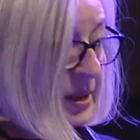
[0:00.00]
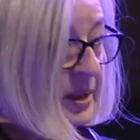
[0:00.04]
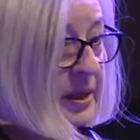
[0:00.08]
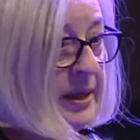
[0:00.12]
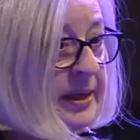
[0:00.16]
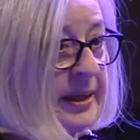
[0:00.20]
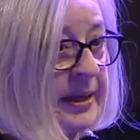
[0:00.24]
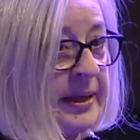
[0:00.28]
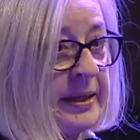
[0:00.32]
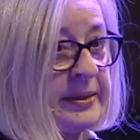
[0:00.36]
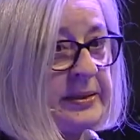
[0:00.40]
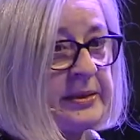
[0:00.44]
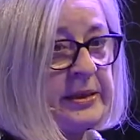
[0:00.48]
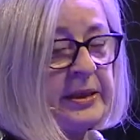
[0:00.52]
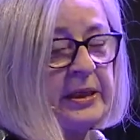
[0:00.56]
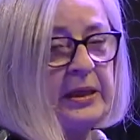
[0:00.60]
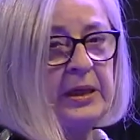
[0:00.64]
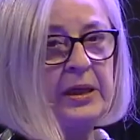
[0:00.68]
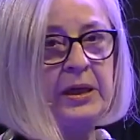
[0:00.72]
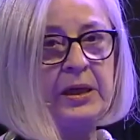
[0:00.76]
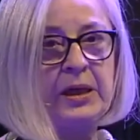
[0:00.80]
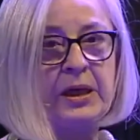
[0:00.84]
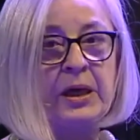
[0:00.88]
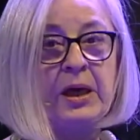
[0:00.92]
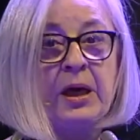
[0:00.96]
And
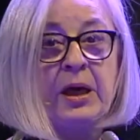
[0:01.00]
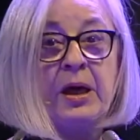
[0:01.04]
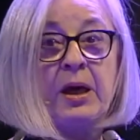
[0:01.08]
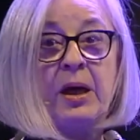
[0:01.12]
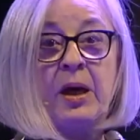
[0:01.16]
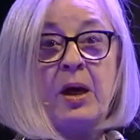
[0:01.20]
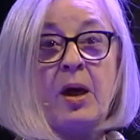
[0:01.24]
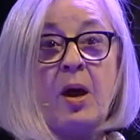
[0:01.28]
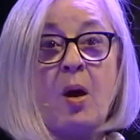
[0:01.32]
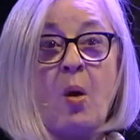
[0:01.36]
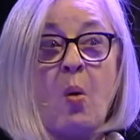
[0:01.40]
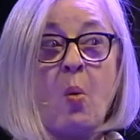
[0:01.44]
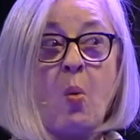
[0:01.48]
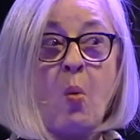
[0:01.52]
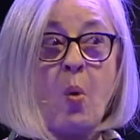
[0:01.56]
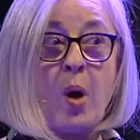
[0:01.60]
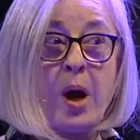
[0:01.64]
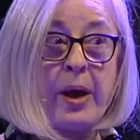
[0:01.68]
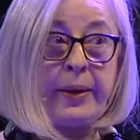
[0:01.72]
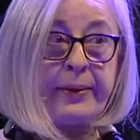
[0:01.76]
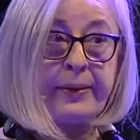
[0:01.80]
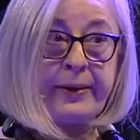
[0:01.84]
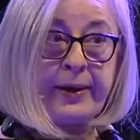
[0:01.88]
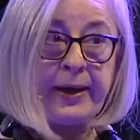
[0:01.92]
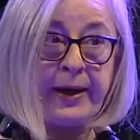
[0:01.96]

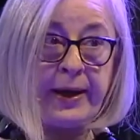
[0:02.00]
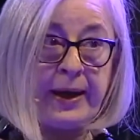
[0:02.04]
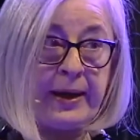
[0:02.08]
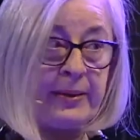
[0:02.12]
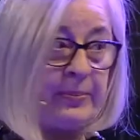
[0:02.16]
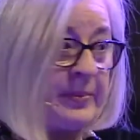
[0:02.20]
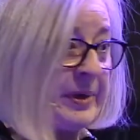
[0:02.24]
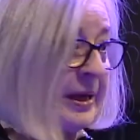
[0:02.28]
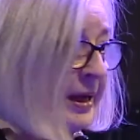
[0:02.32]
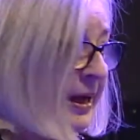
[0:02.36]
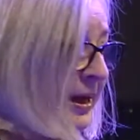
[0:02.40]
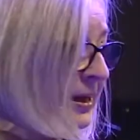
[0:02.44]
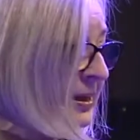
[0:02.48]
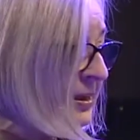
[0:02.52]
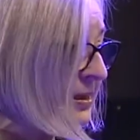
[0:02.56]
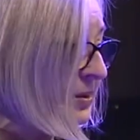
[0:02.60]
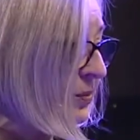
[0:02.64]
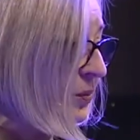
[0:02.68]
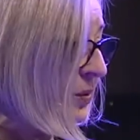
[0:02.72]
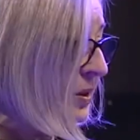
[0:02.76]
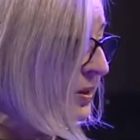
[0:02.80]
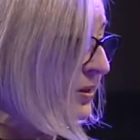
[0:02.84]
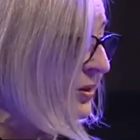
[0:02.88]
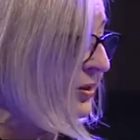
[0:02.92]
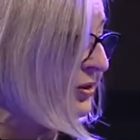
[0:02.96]
what came next
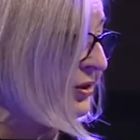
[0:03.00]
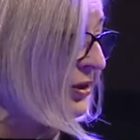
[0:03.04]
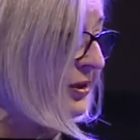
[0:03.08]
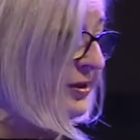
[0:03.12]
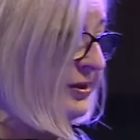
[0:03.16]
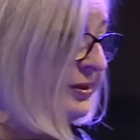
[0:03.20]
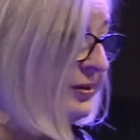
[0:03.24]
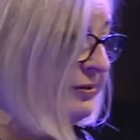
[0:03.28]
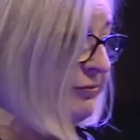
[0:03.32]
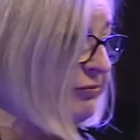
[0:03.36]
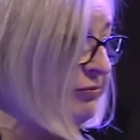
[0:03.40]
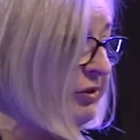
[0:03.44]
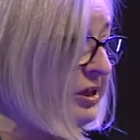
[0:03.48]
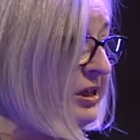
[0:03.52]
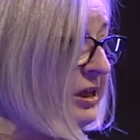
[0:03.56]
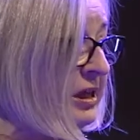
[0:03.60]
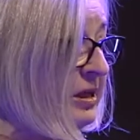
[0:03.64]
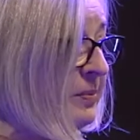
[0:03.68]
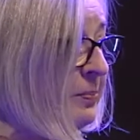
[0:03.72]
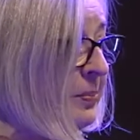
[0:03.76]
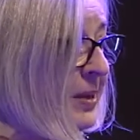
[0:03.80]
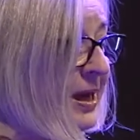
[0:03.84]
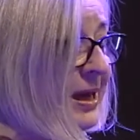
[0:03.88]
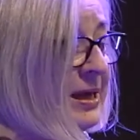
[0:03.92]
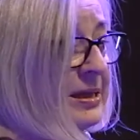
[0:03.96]
was just
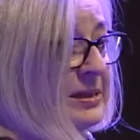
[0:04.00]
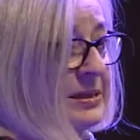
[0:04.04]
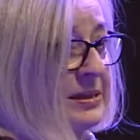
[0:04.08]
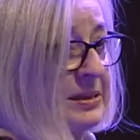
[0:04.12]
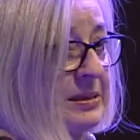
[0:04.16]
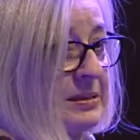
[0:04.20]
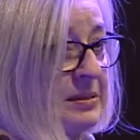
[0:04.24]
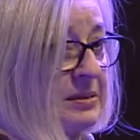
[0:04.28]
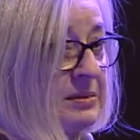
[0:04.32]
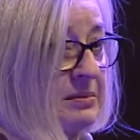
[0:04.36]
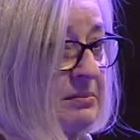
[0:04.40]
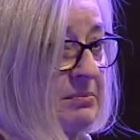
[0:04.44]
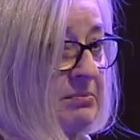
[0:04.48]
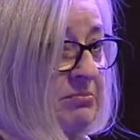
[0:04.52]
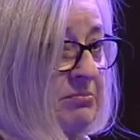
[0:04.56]
really based,